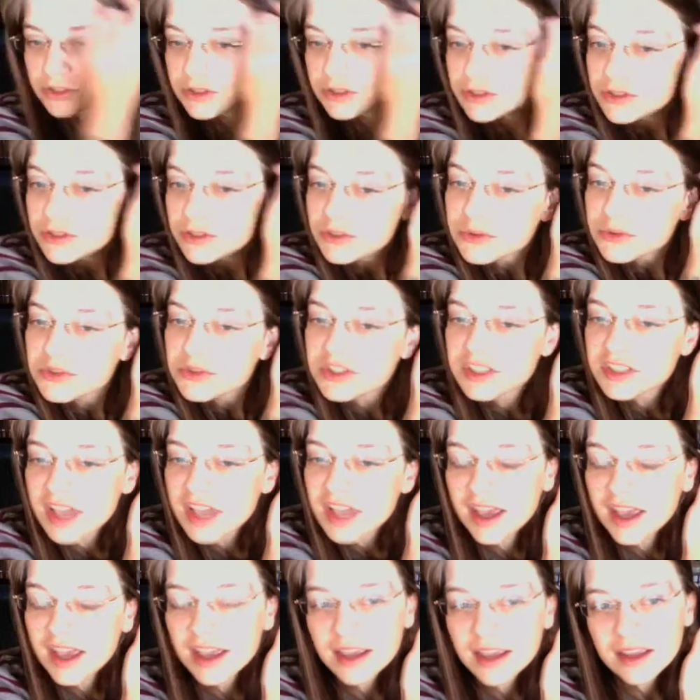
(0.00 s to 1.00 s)
To
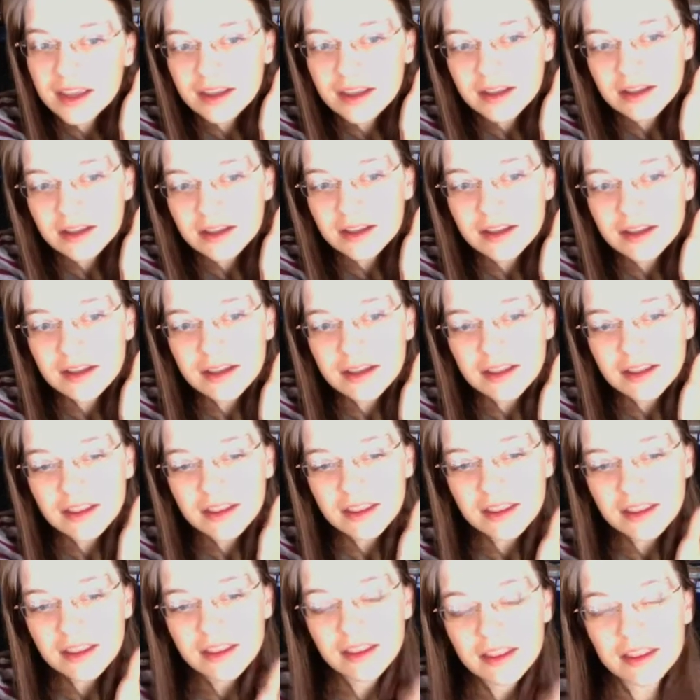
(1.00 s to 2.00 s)
say
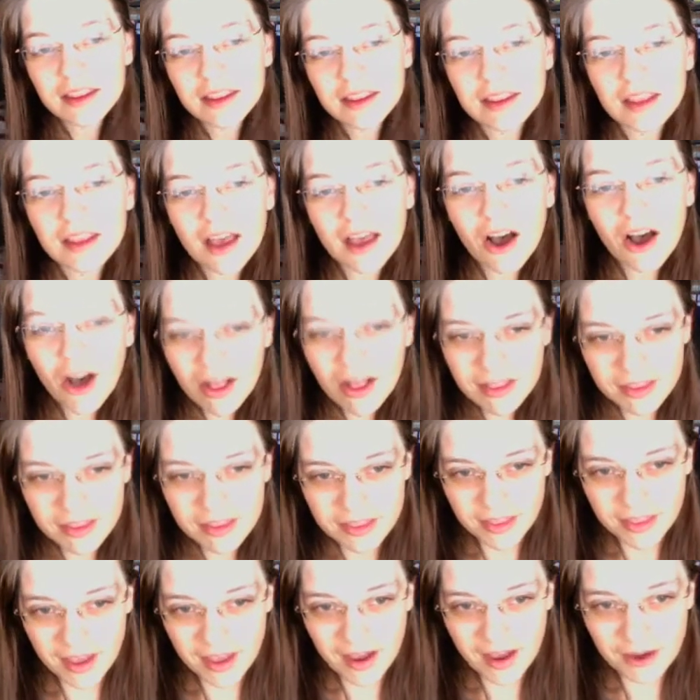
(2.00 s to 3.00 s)
all of
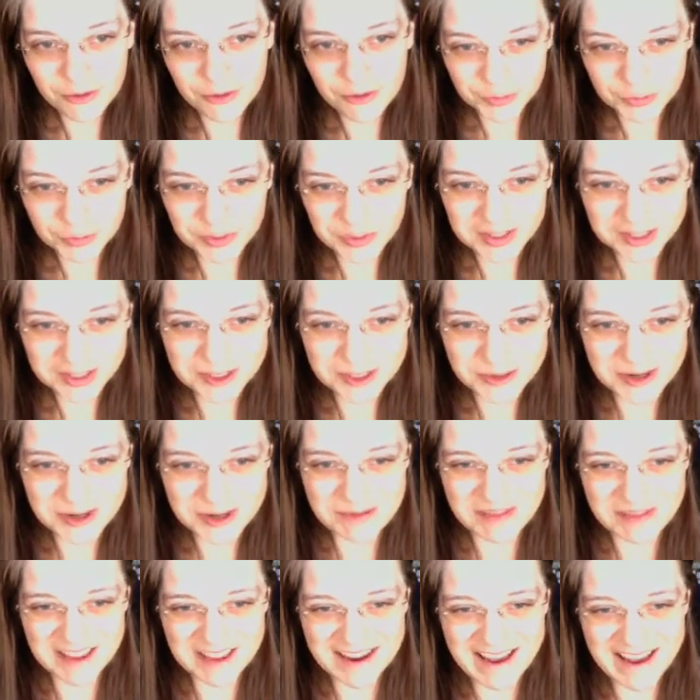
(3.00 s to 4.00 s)
that would be
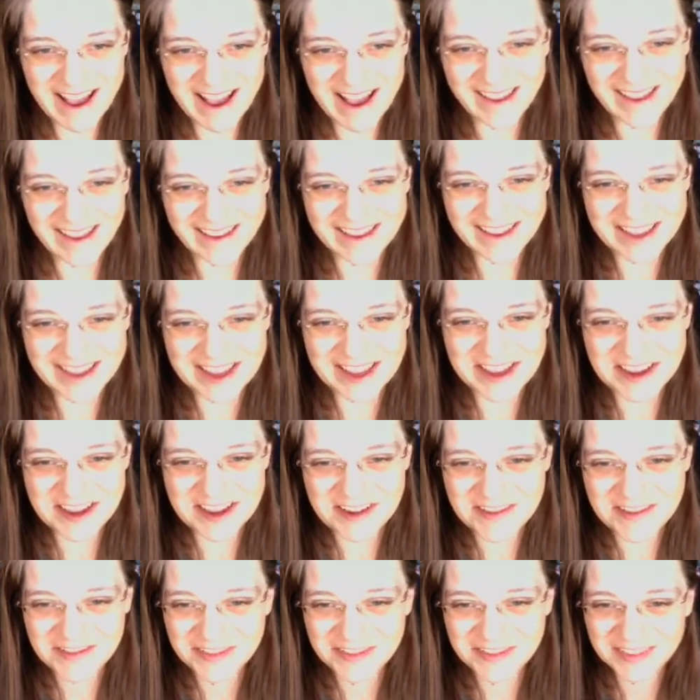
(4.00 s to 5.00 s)
extremely
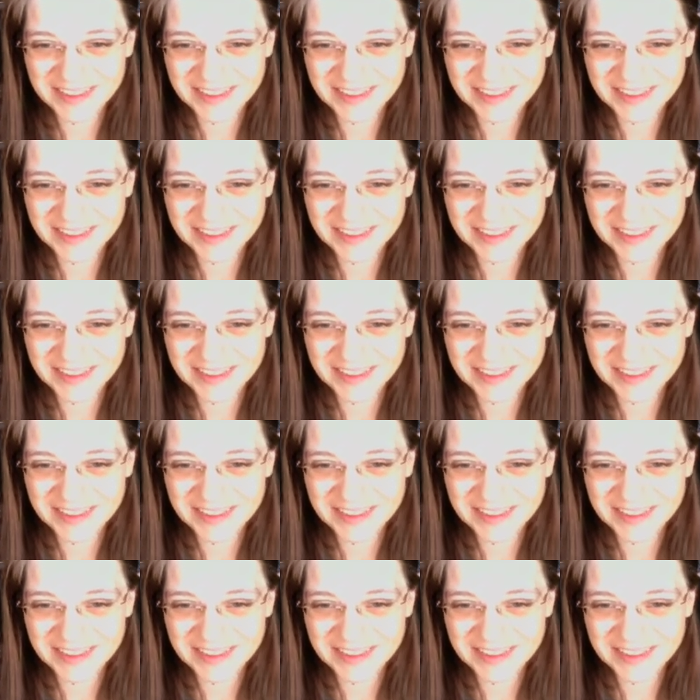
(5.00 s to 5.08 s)
naive.